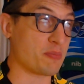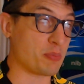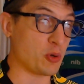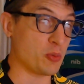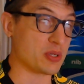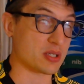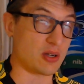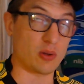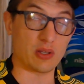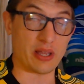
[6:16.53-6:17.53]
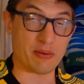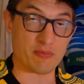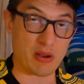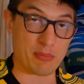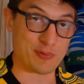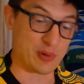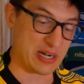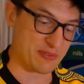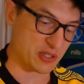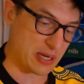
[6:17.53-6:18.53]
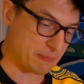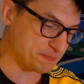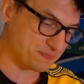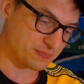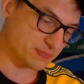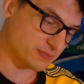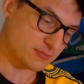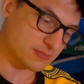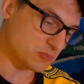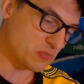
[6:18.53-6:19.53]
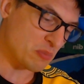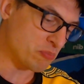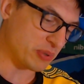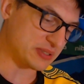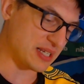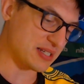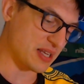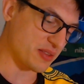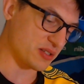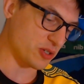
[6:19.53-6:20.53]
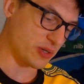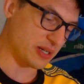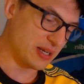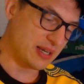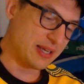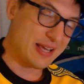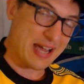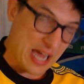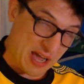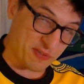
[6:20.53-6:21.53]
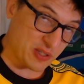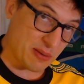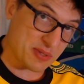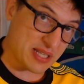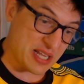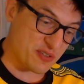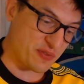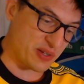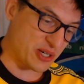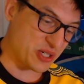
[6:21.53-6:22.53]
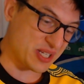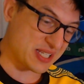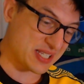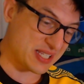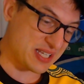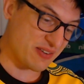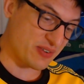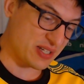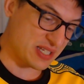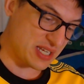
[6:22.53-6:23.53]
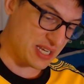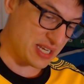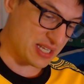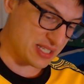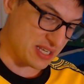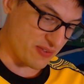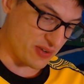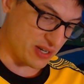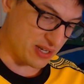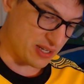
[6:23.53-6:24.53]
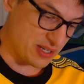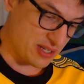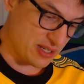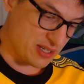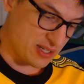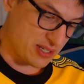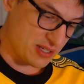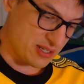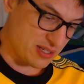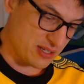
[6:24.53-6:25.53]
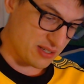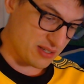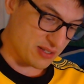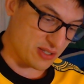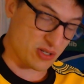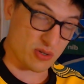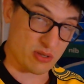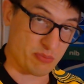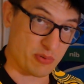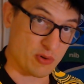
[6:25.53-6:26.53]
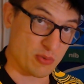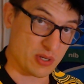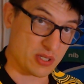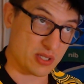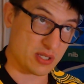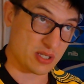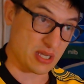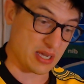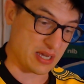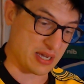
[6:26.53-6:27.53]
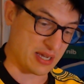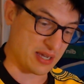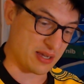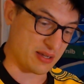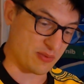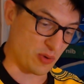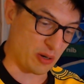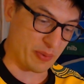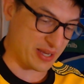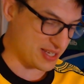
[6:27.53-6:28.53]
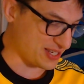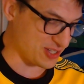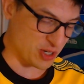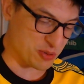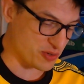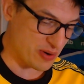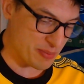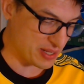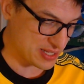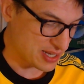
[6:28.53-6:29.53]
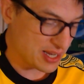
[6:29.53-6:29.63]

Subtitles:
Pumas goal line right before halftime. But there's nothing doing. Halftime stats finish 77 to the Pumas, Wallabies in terms of run meters,